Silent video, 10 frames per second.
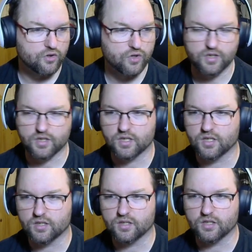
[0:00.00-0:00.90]
You
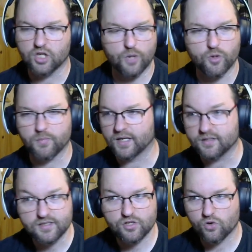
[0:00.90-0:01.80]
can come on my
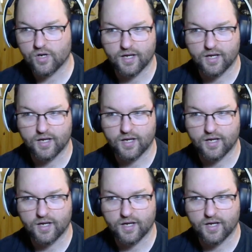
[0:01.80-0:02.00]
Discord.